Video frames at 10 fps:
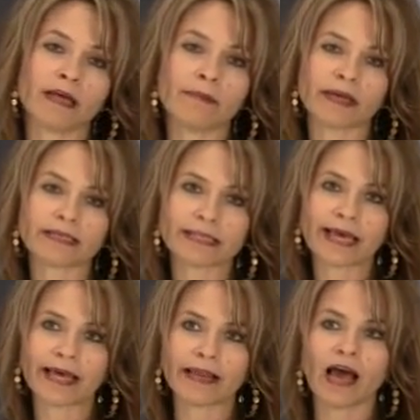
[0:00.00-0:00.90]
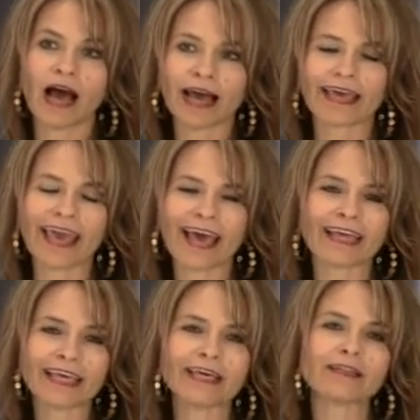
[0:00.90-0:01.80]
because then I can't
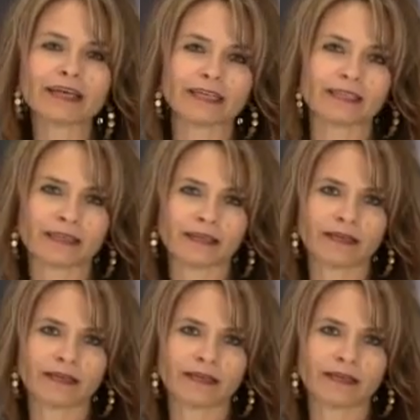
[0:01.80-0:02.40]
heal it.